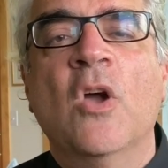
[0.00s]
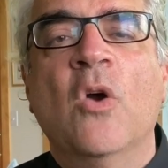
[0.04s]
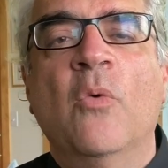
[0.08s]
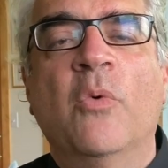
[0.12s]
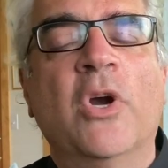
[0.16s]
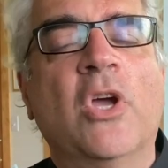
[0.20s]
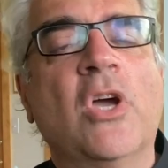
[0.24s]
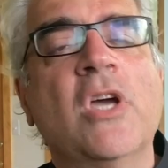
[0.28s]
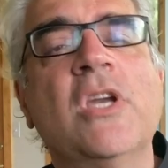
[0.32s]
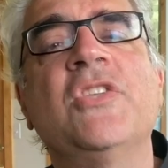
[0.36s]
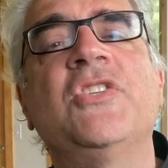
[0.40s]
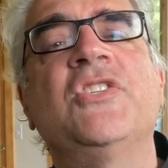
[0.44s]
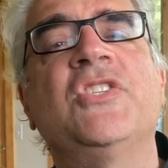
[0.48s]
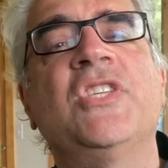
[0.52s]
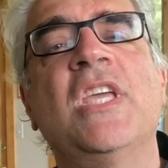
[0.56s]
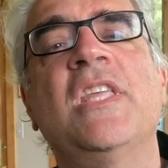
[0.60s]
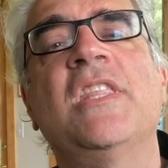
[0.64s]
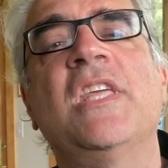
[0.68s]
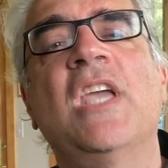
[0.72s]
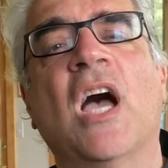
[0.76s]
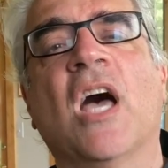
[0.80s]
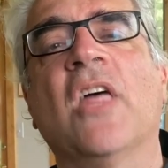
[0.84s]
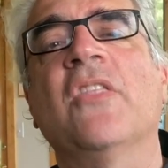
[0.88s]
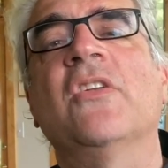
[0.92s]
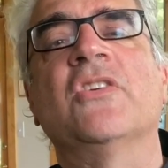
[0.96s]
We're going to see
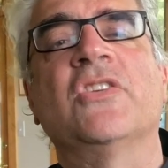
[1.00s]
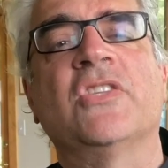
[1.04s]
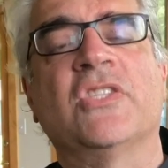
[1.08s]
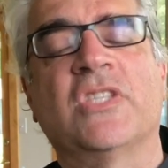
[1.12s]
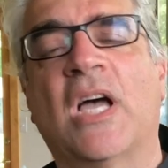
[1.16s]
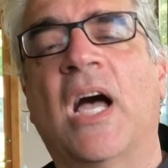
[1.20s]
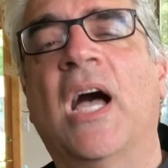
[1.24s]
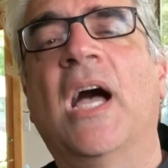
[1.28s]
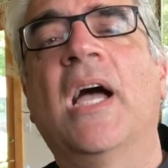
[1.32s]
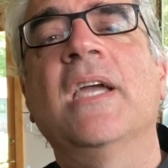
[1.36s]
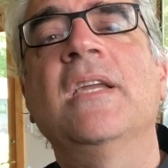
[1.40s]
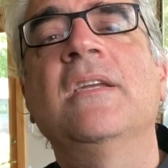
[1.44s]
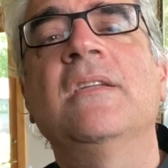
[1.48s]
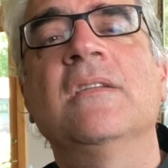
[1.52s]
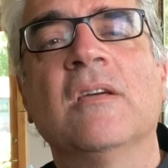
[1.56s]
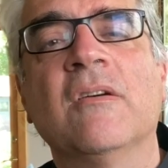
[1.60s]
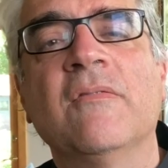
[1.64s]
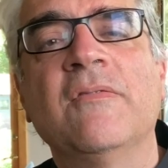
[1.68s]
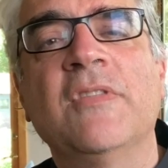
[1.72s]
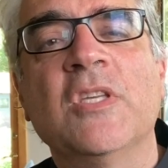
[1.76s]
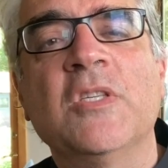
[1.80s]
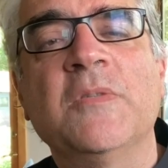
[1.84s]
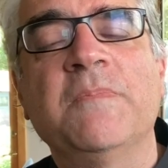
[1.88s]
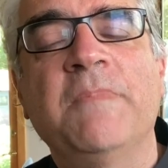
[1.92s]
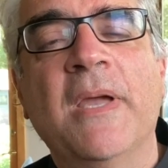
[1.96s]
the other side
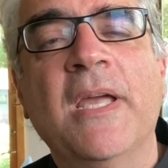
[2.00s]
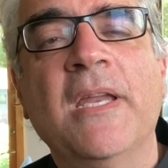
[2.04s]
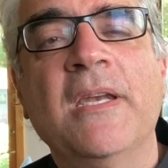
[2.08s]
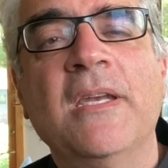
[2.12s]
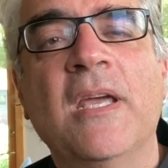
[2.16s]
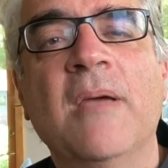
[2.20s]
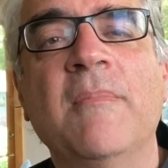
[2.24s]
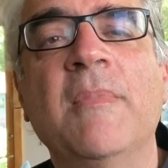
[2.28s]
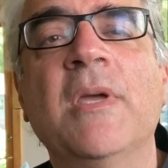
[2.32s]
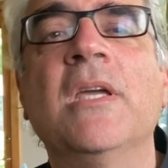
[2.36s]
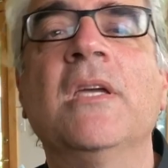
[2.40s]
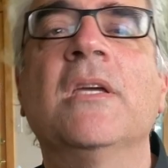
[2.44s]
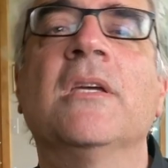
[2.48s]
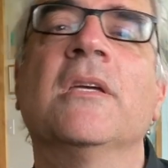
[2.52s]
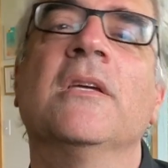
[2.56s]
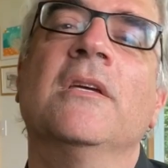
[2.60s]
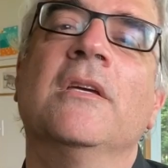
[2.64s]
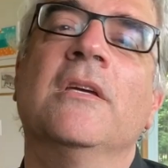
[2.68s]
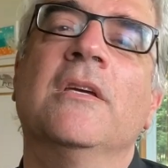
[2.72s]
of this pandemic.